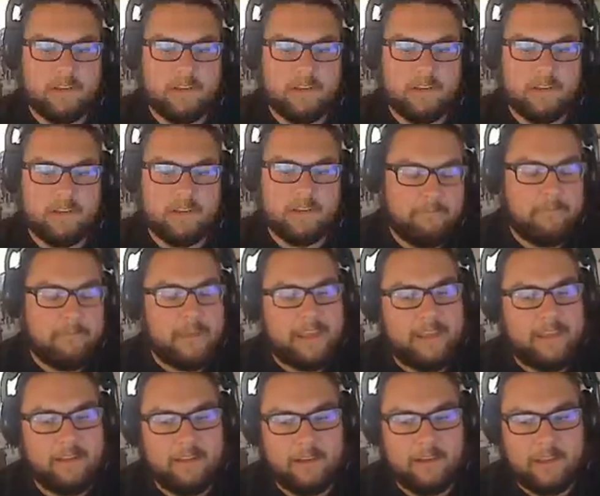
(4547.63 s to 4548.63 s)

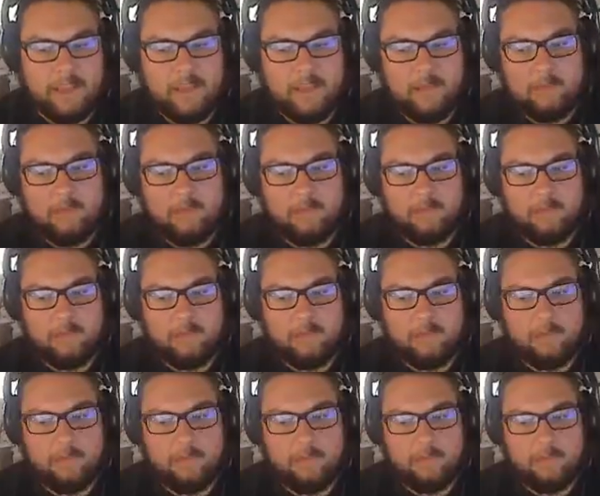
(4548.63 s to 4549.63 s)
Fate, a game where you
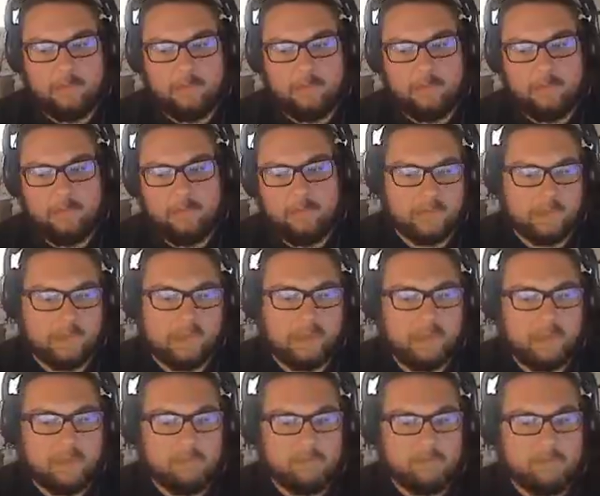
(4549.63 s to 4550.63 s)

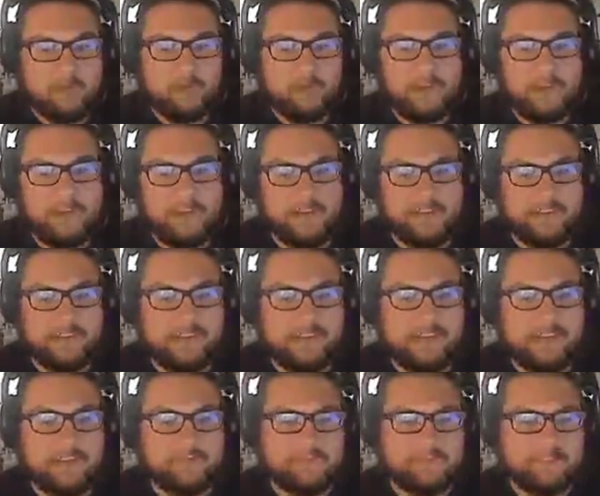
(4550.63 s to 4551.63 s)
roll dice that
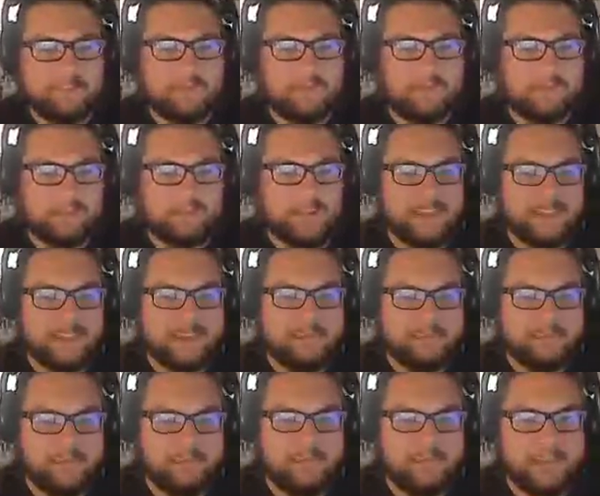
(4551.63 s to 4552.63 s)
have symbols on them,
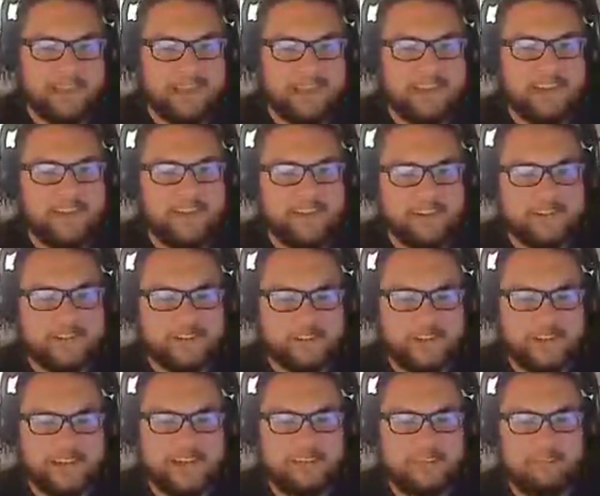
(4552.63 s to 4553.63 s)
would be like
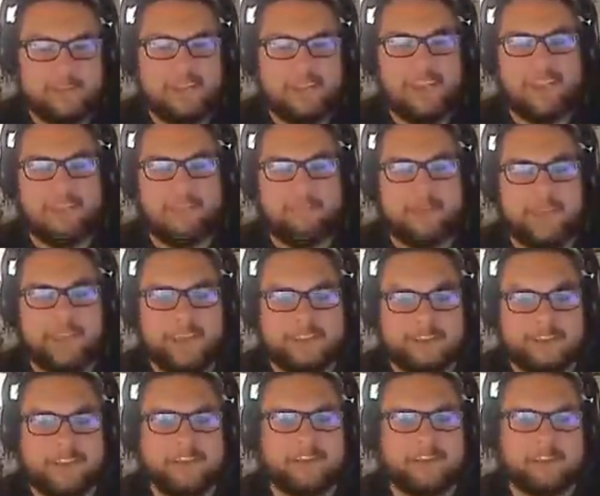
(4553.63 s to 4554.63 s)
dirty hippie game,
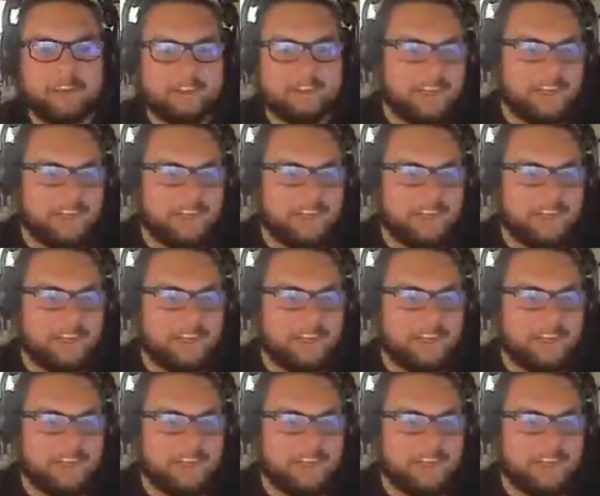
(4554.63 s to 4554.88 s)
anti-crunchy.